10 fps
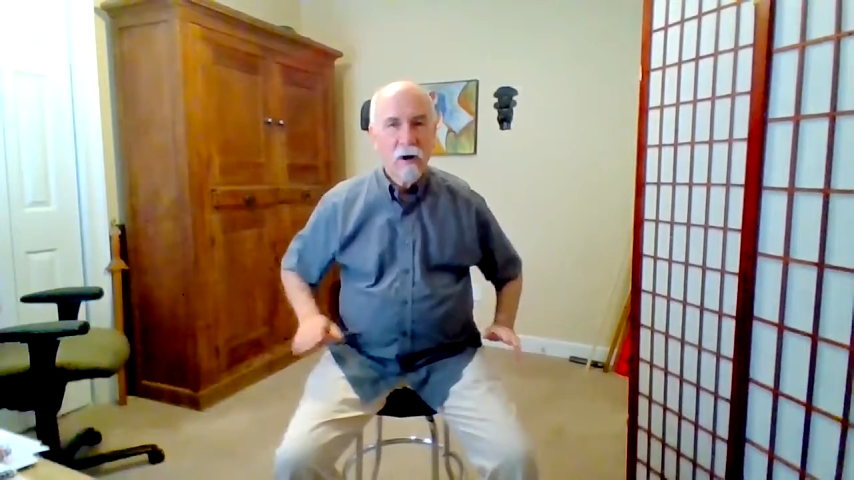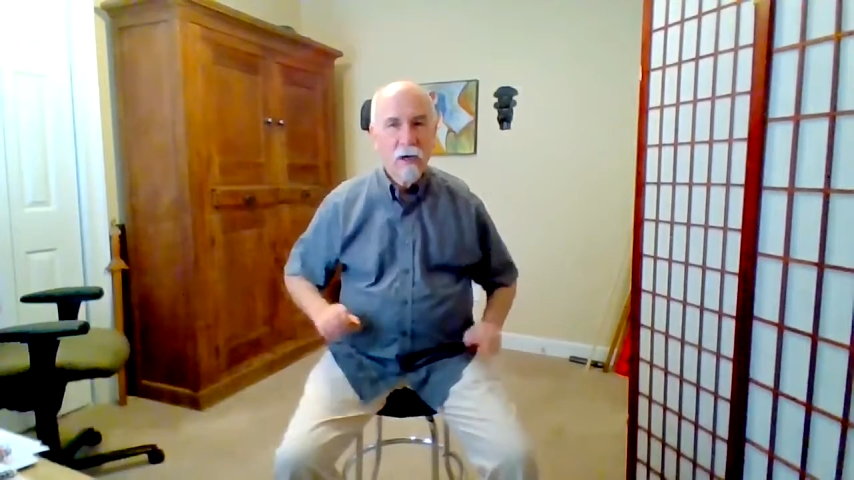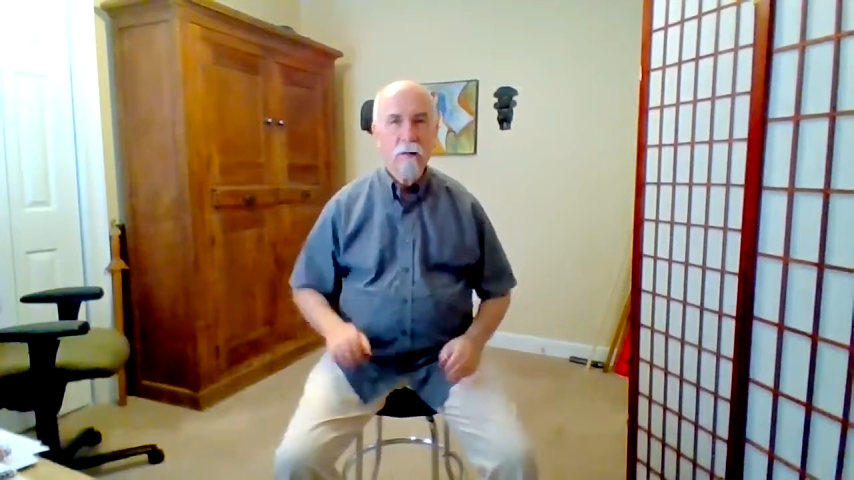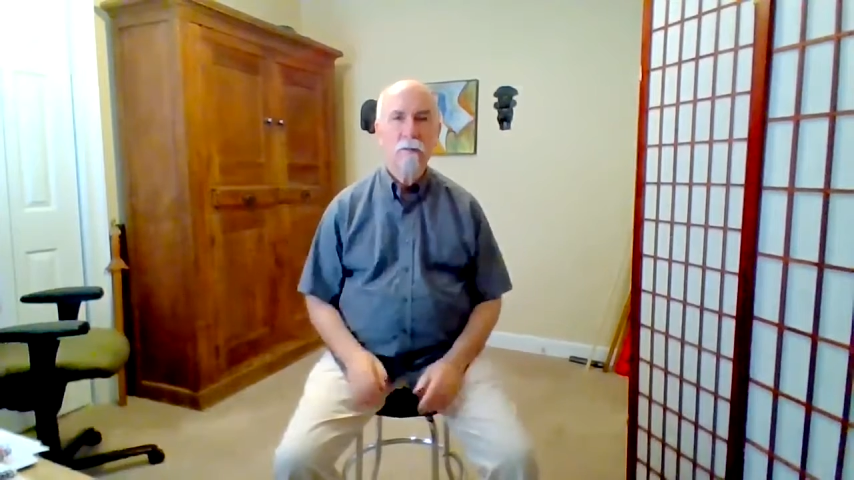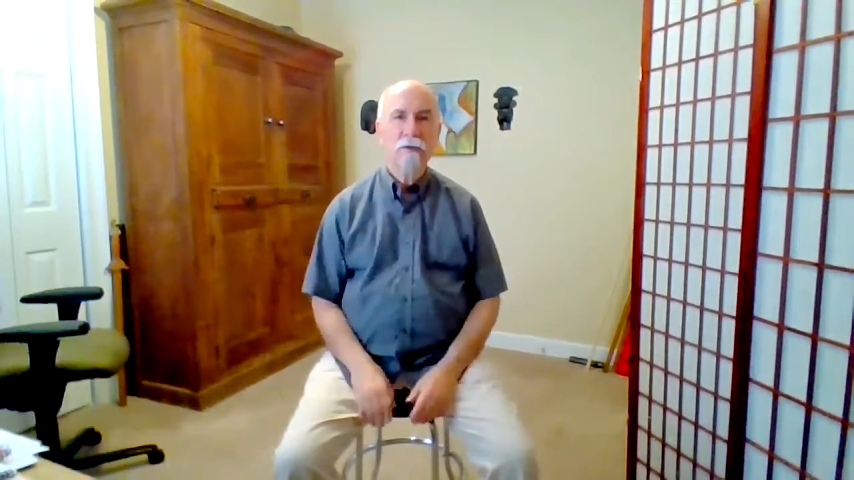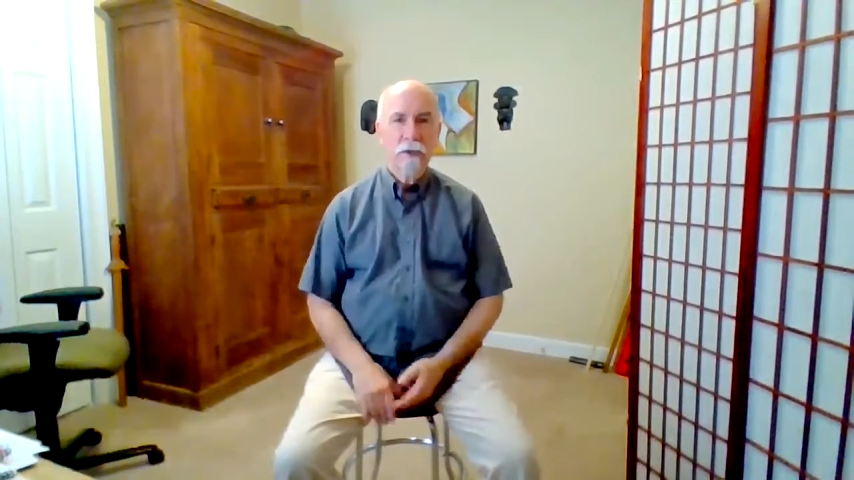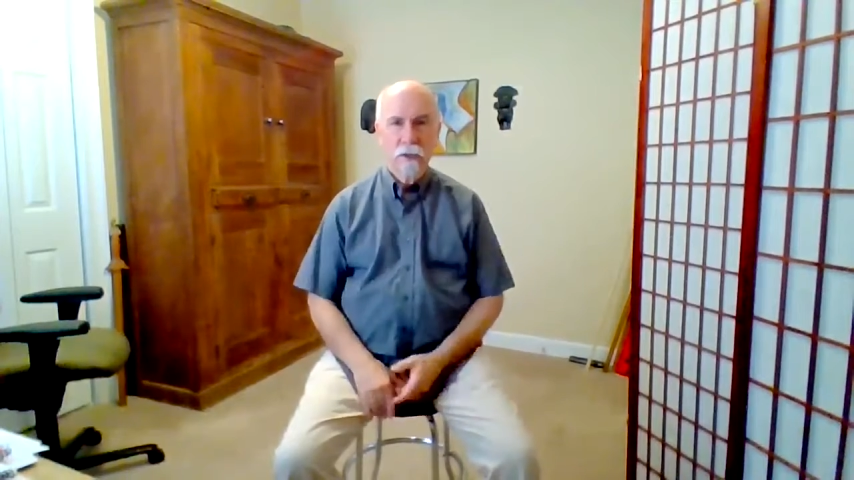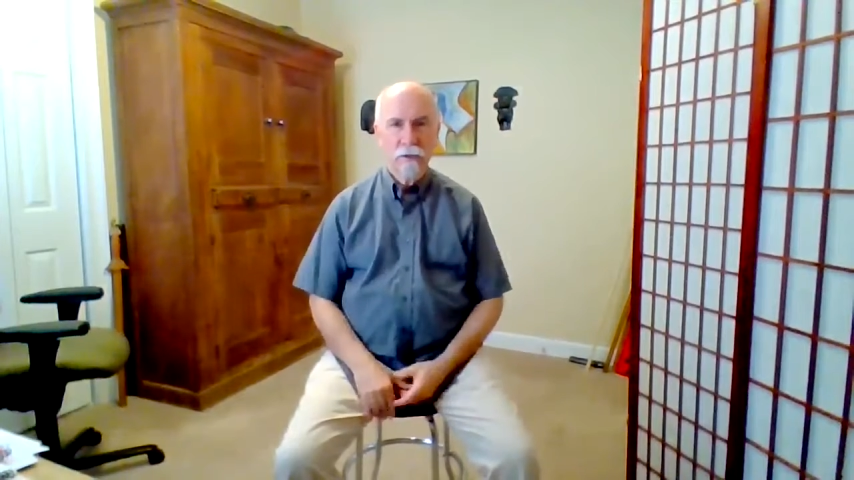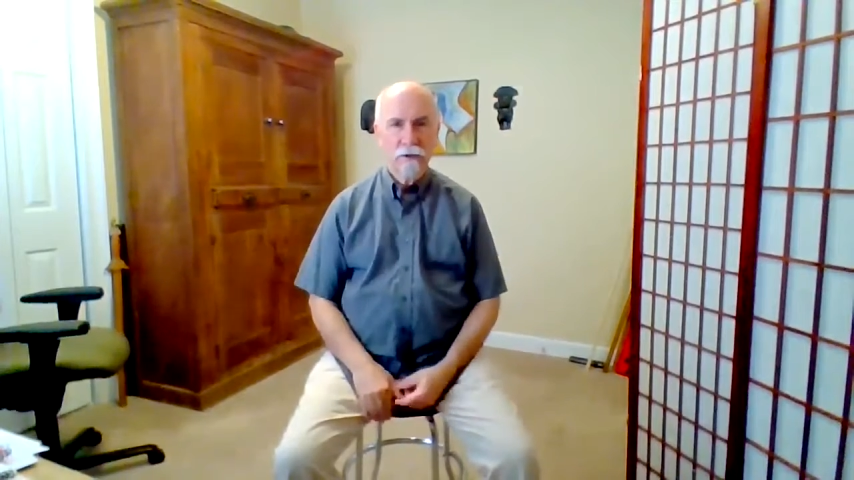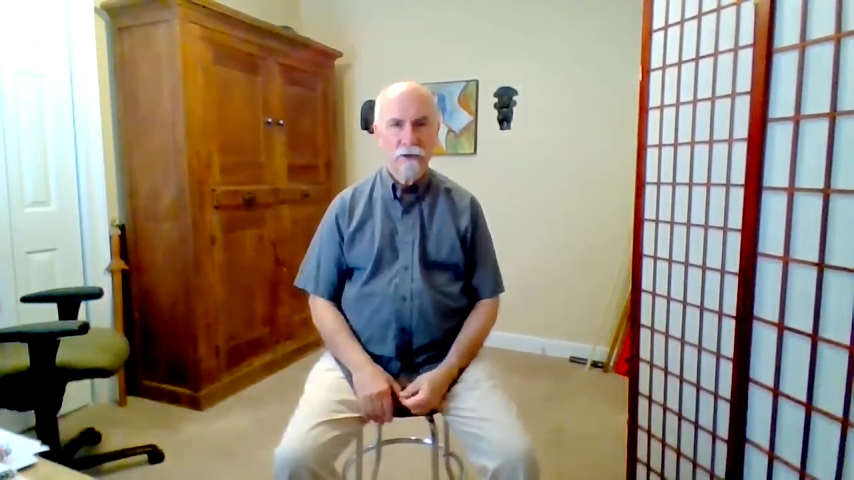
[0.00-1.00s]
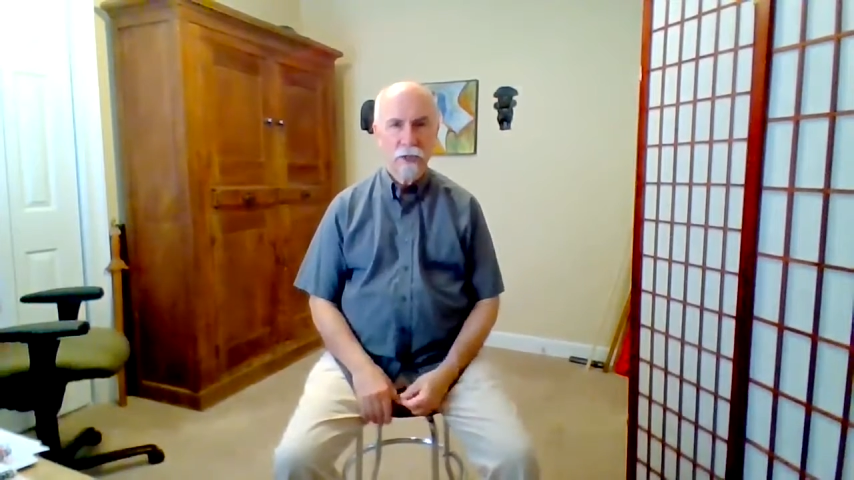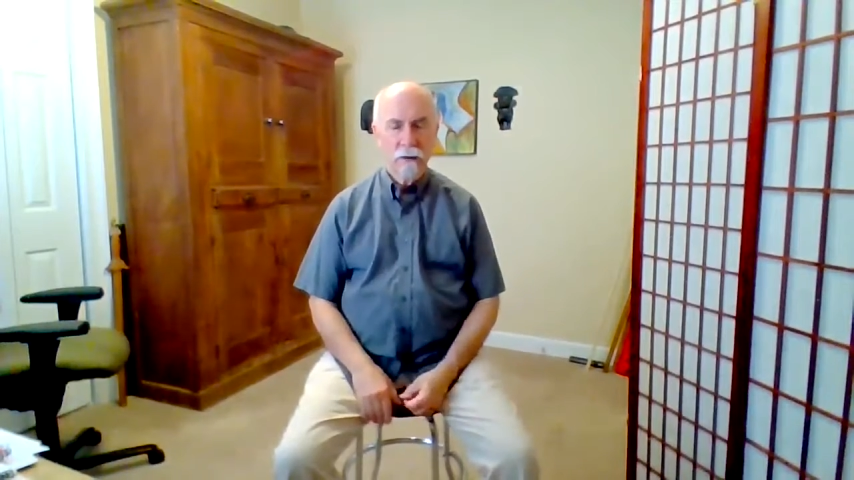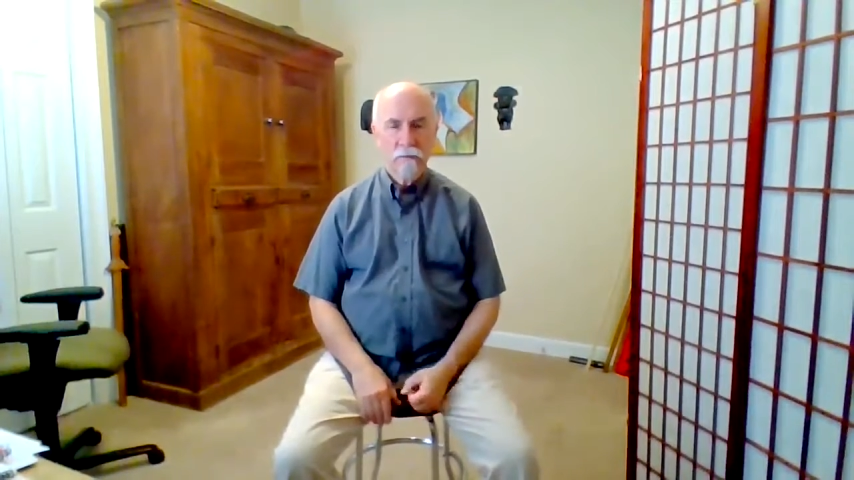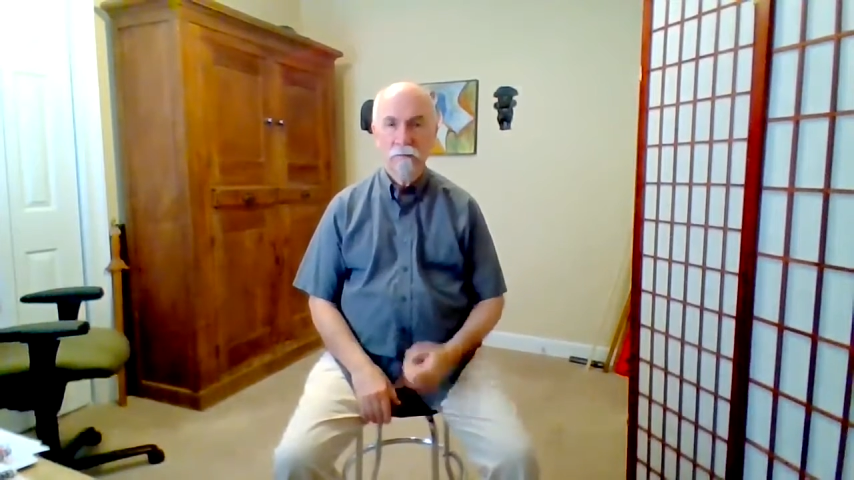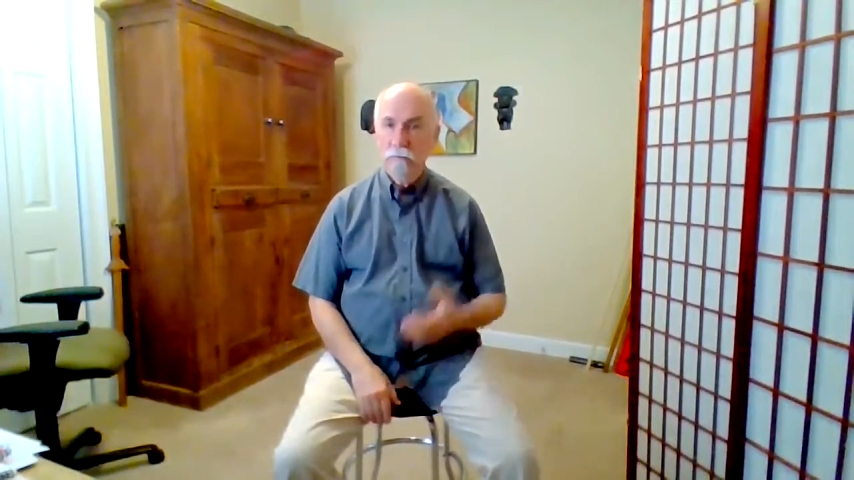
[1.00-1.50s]
arms on the
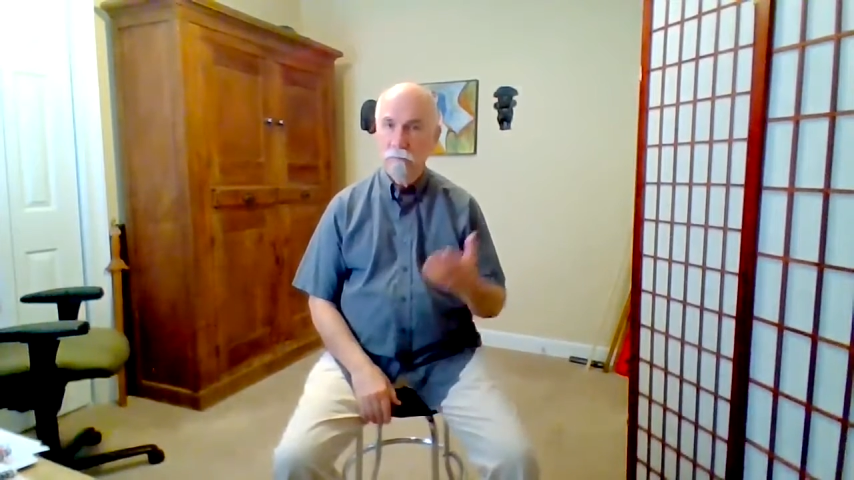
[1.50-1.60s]
chair.